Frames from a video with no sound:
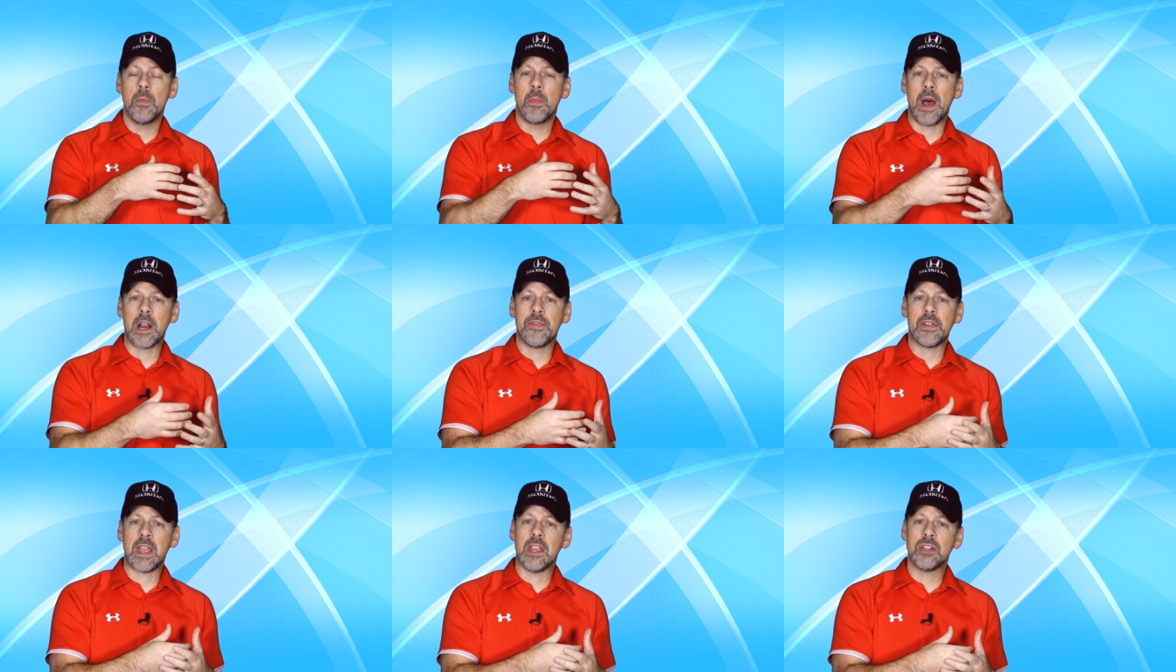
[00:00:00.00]

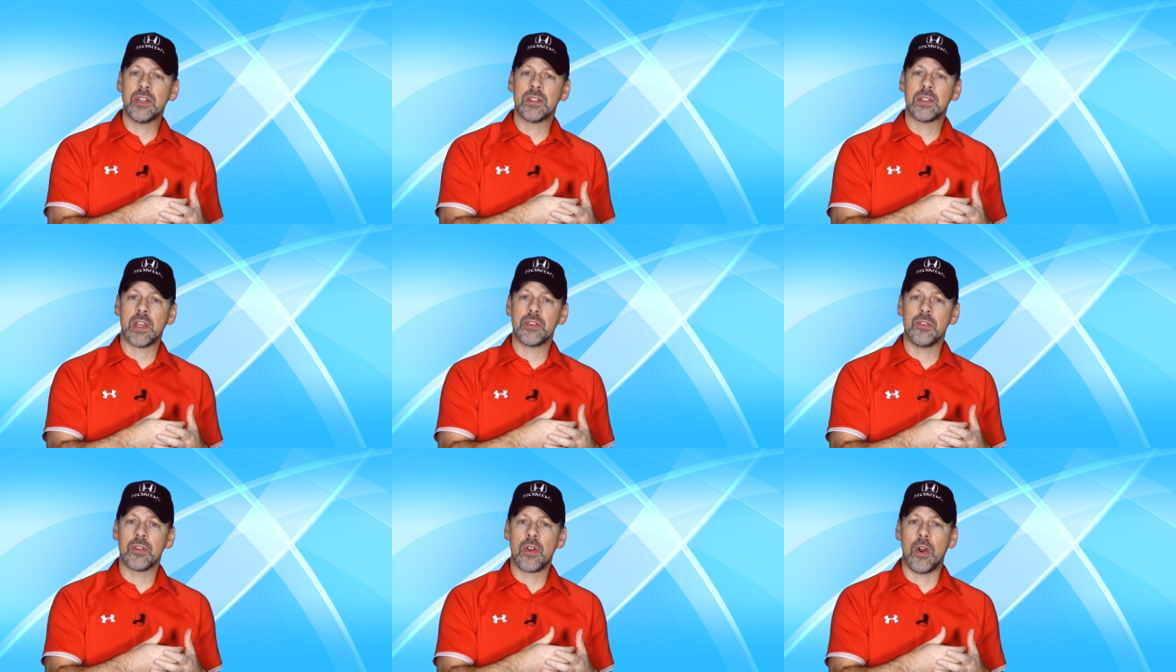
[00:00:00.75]
modifications on
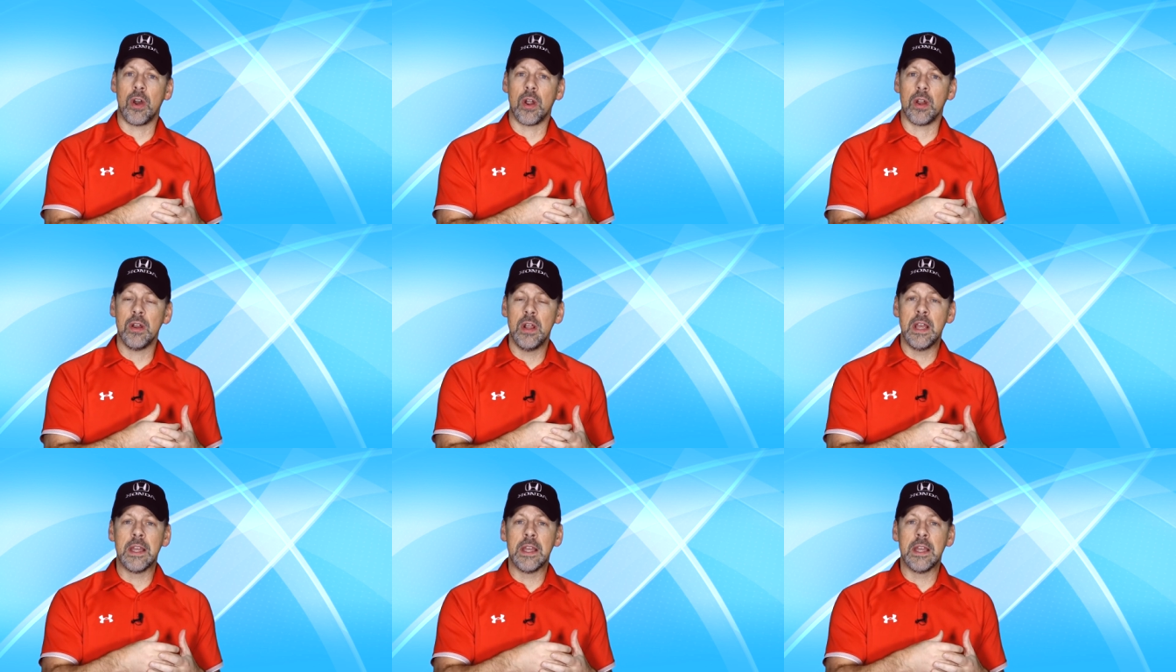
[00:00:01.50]
your car.